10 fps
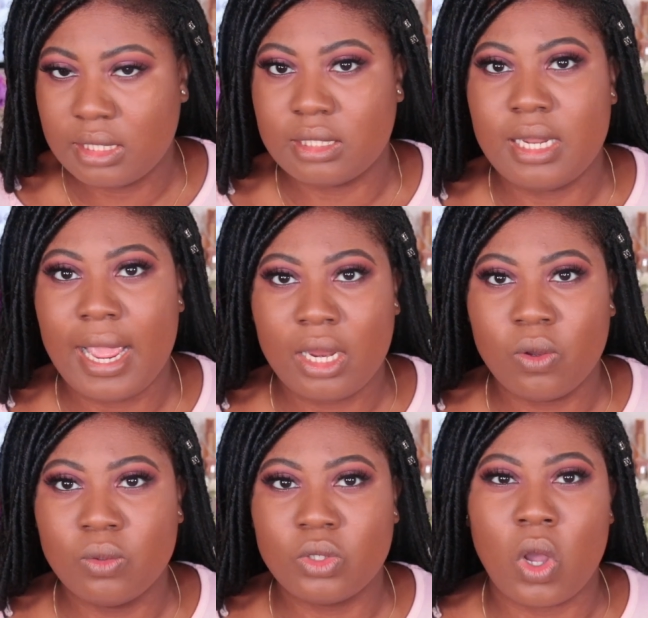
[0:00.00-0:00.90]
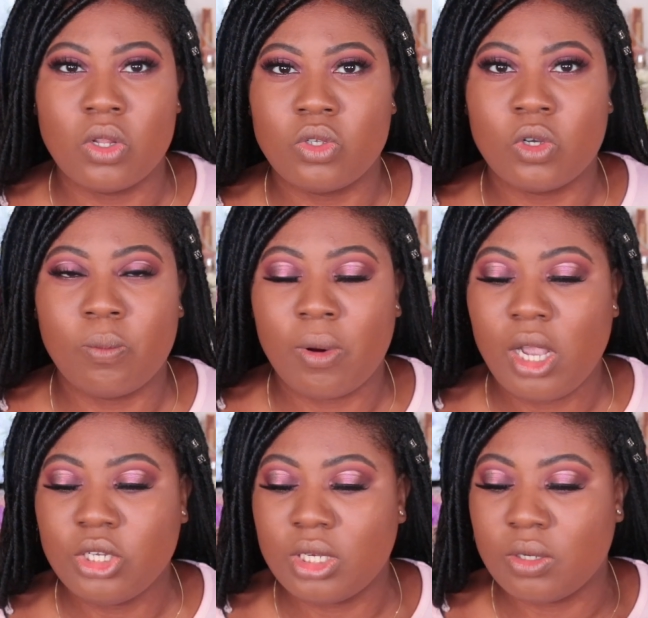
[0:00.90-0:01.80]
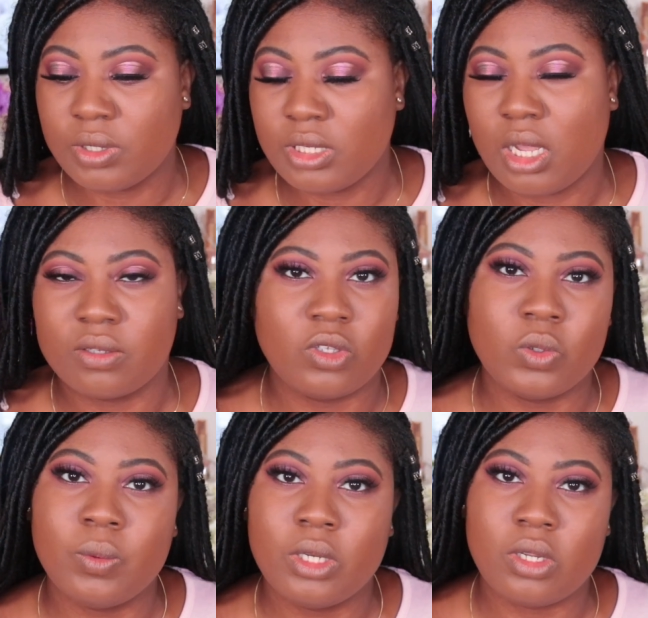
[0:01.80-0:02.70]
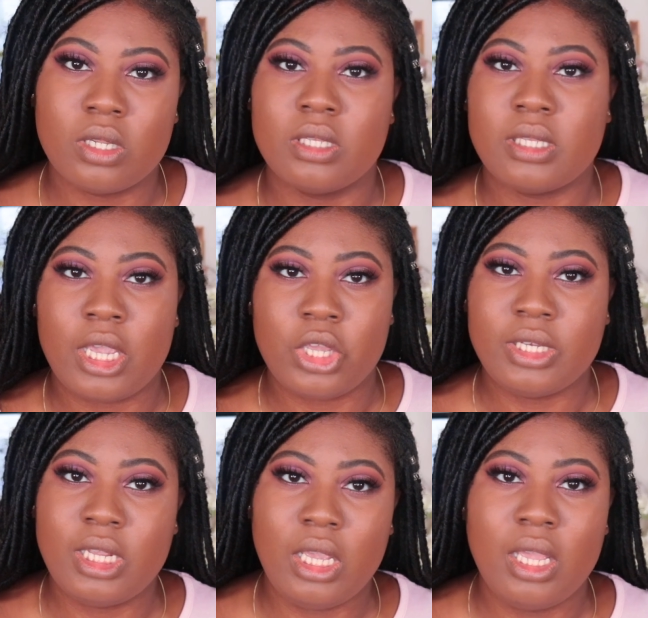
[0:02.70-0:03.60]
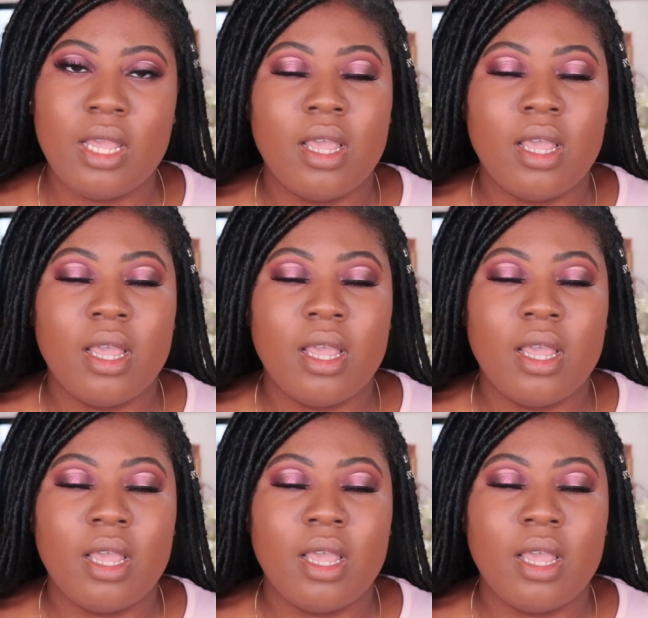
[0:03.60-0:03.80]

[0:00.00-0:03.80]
It's an angled contour brush. It retails for $21 AUD.